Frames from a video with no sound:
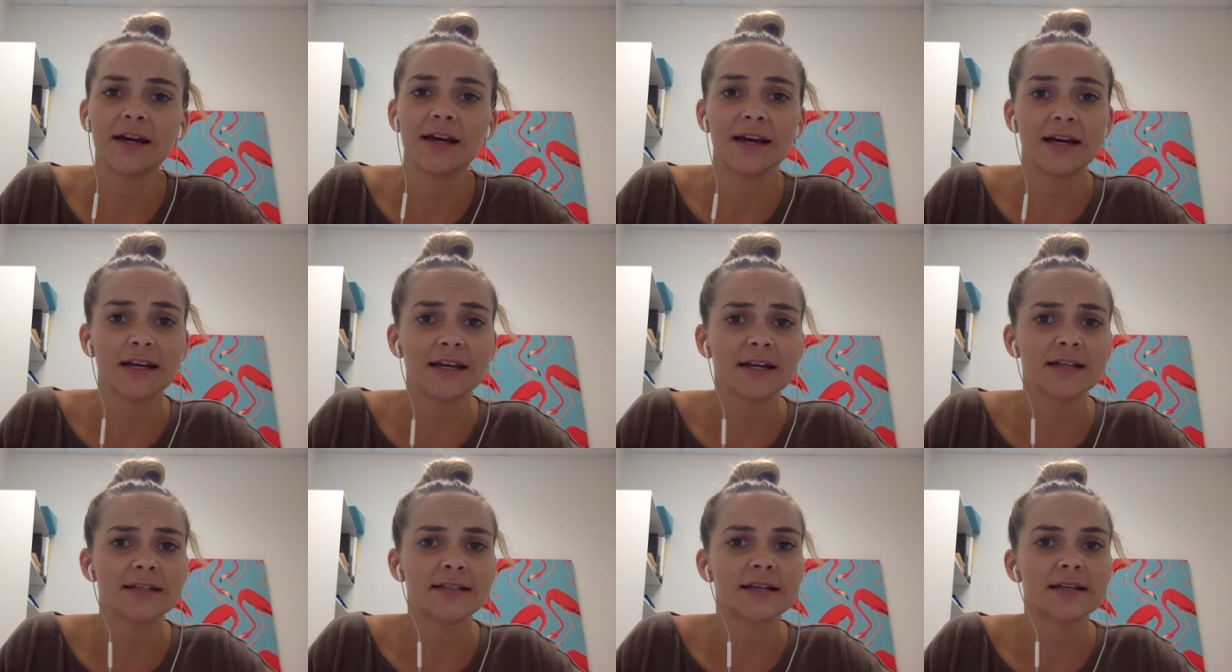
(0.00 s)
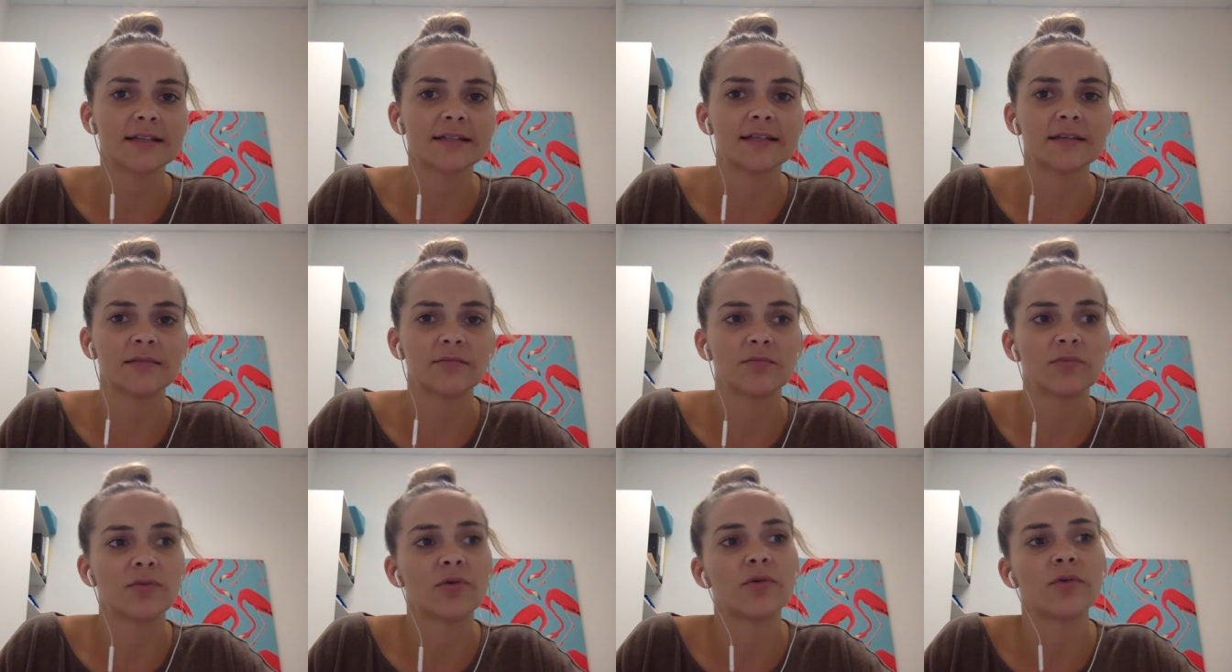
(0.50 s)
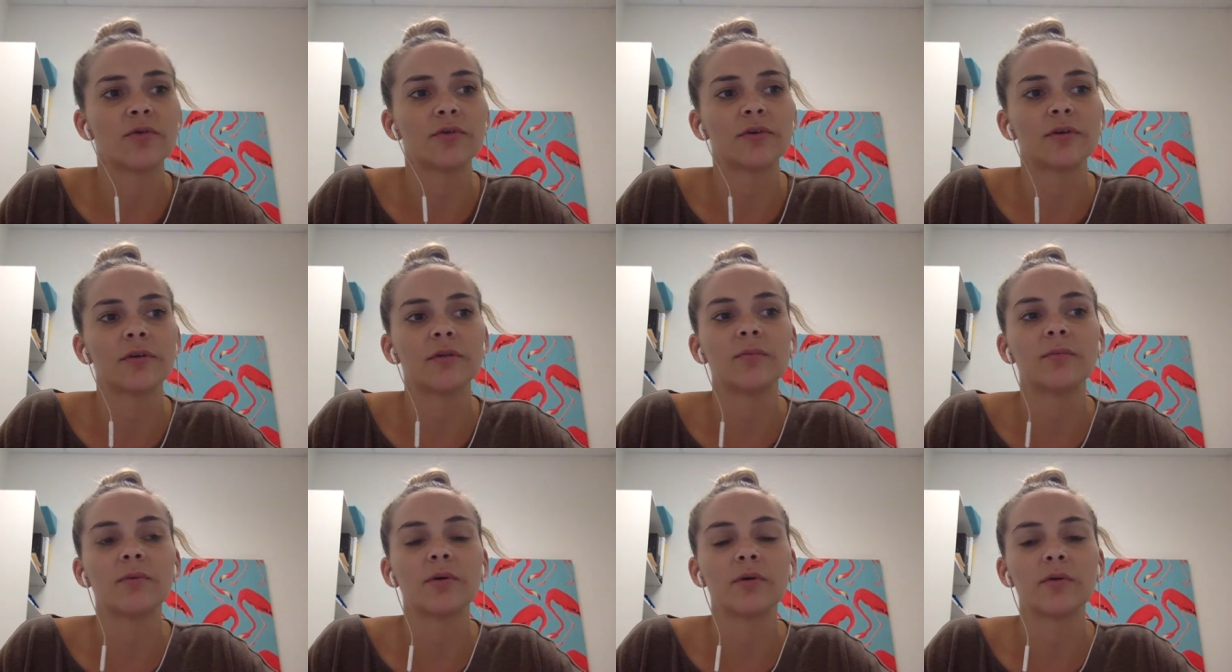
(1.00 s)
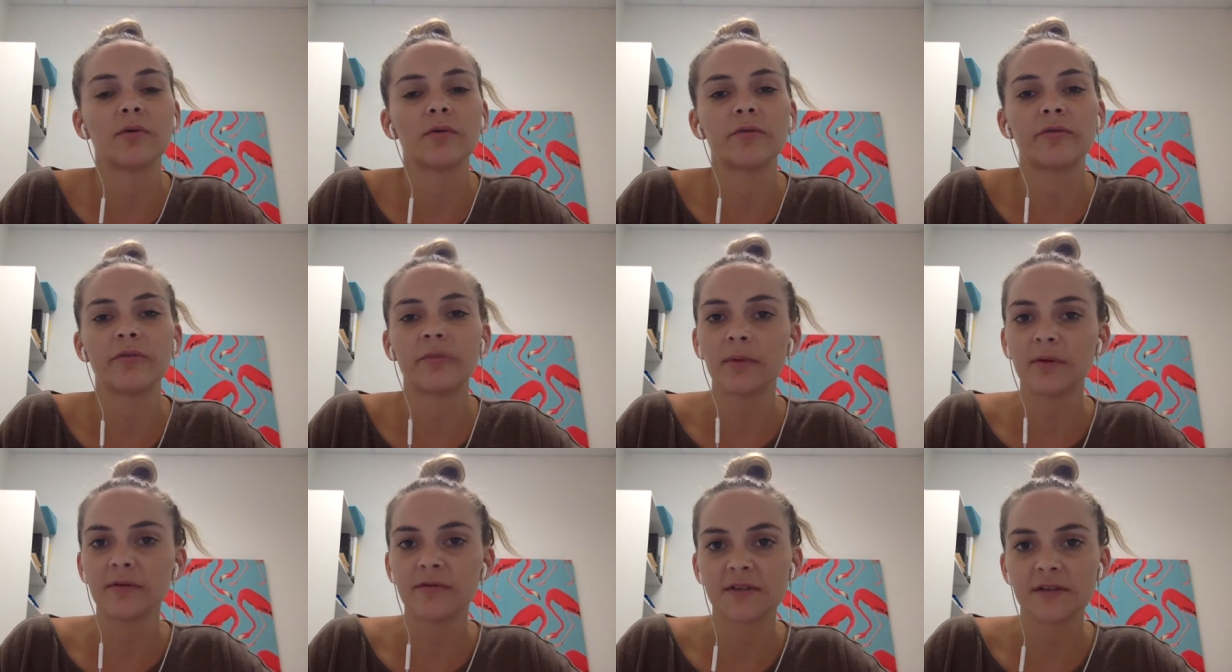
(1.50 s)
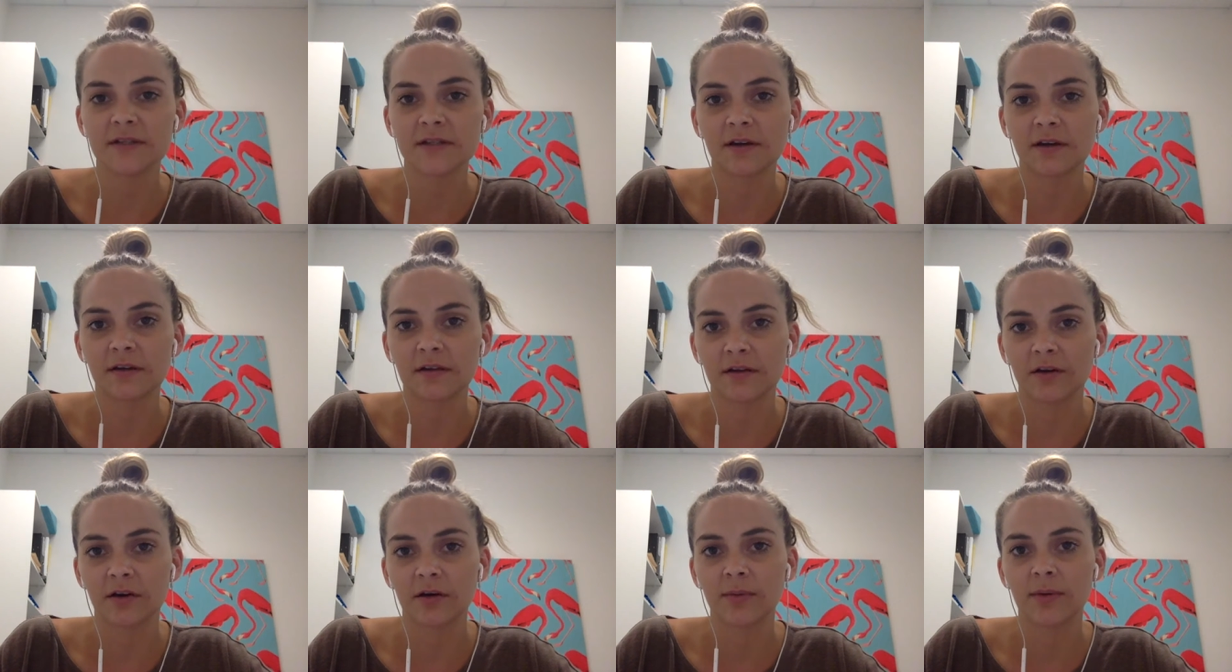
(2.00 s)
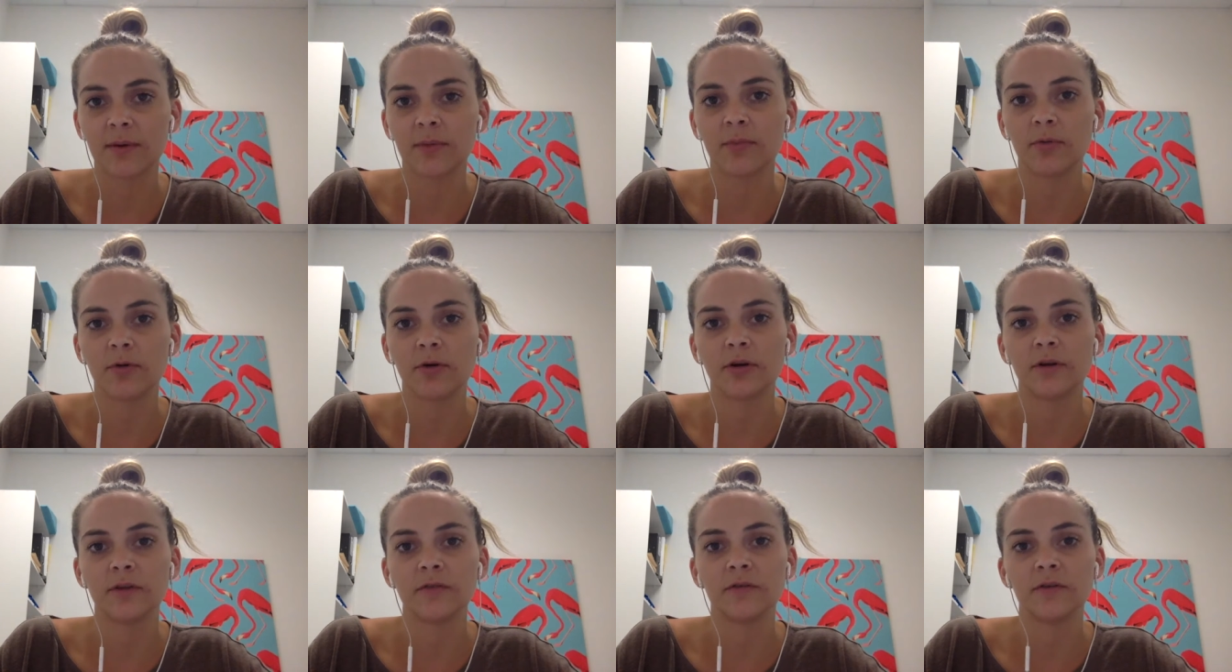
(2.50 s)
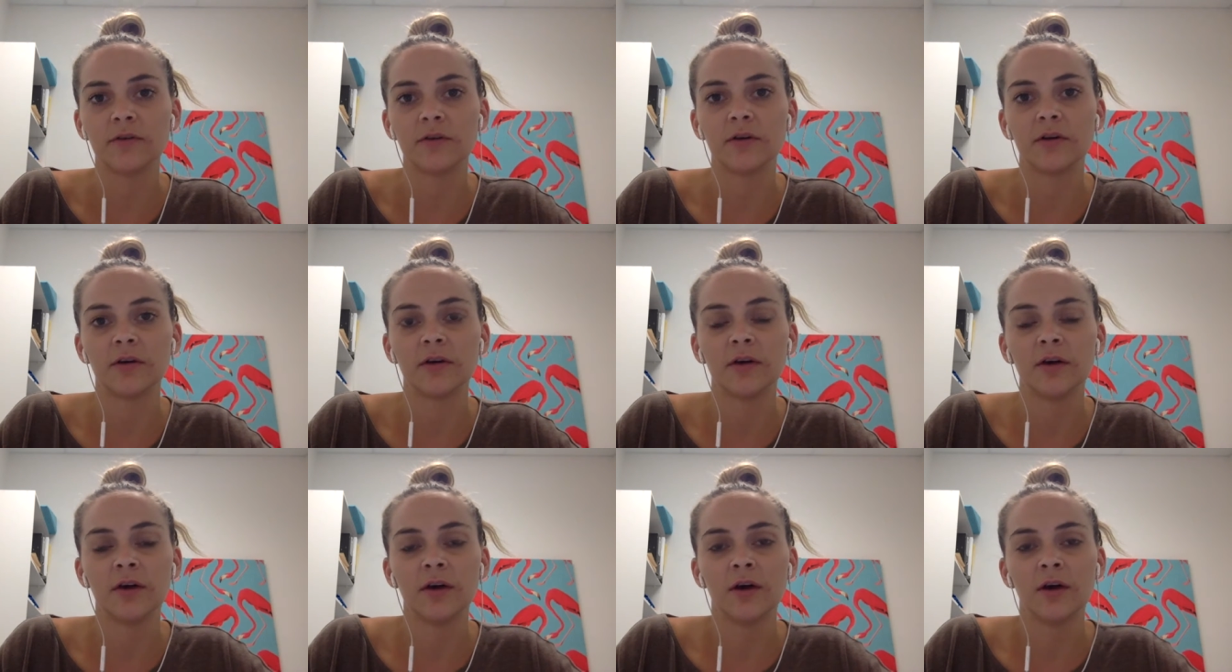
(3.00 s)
And yes, that's important, but from a physiotherapy point of view,